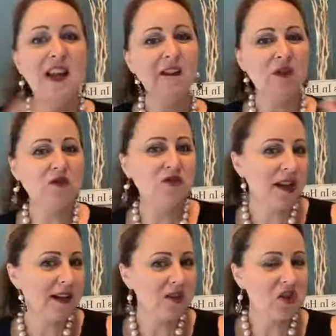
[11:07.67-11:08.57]
If you
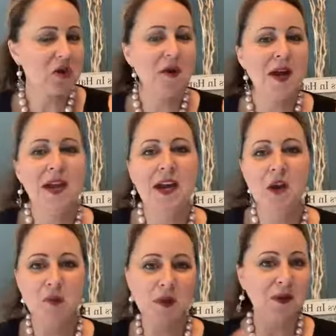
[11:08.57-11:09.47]
just joined, I
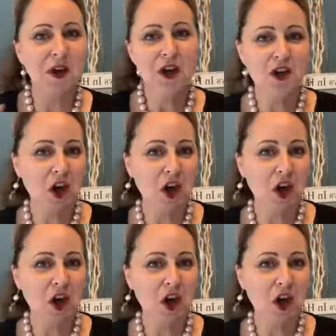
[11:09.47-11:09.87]
hope you'll